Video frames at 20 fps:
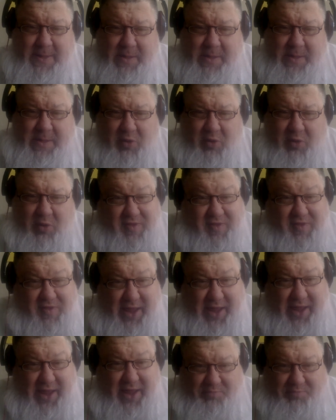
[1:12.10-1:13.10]
both in the
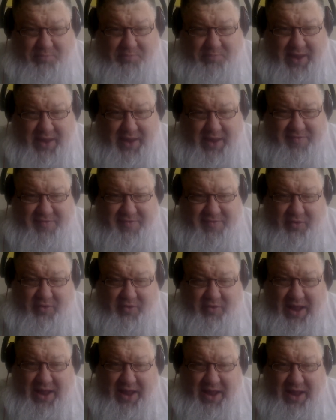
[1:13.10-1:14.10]
airplanes that
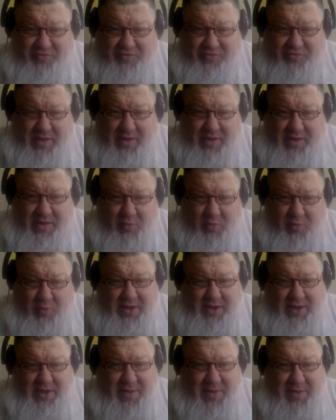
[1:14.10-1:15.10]
crashed, the one
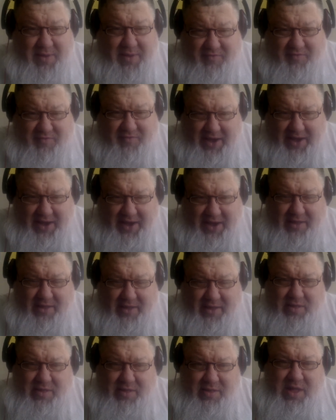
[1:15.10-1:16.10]
in Pennsylvania,
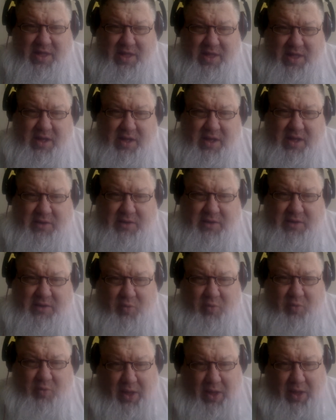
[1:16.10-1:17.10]
the
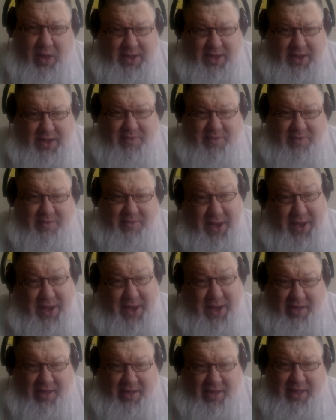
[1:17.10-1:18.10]
one at the
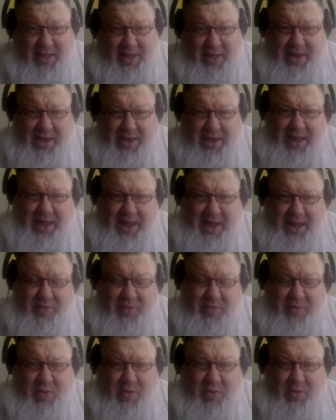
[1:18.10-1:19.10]
Pentagon, and the
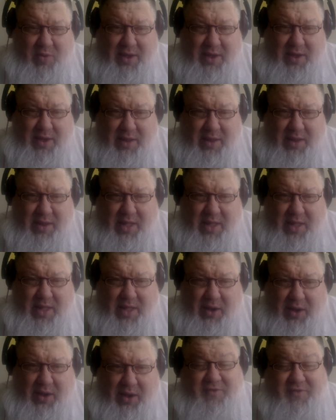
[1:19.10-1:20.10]
one,
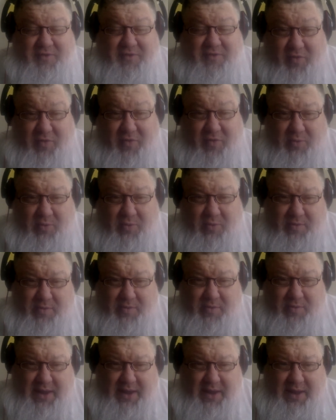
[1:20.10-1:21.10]
or the two,
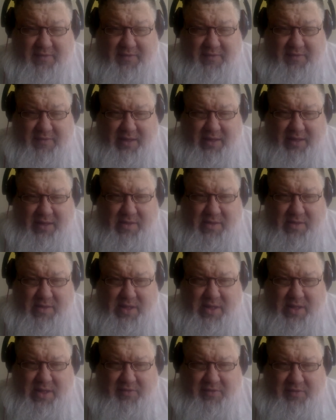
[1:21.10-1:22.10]
that
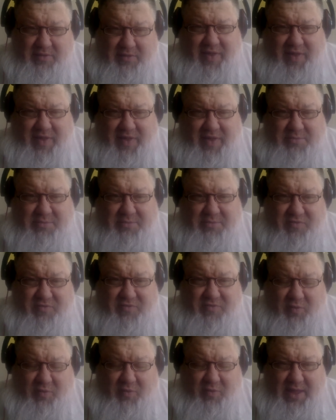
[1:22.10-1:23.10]
slammed
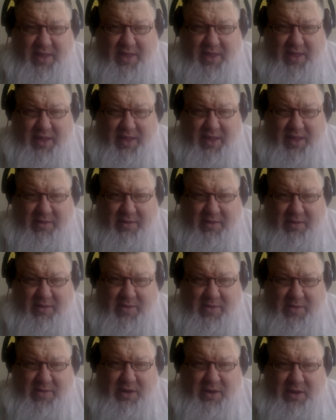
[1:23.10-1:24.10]
into the
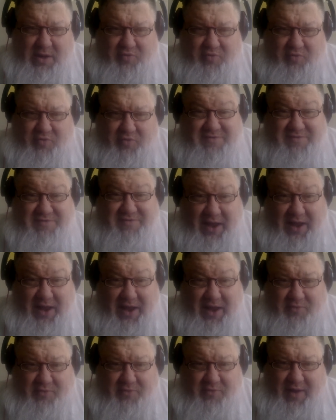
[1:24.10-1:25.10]
Twin
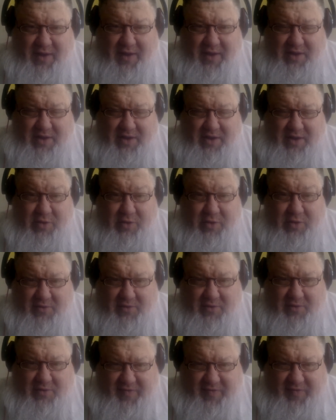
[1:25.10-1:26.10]
Towers there in New York
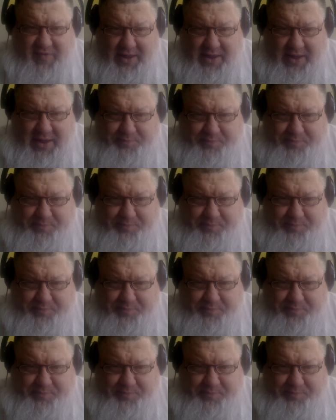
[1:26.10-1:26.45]
City.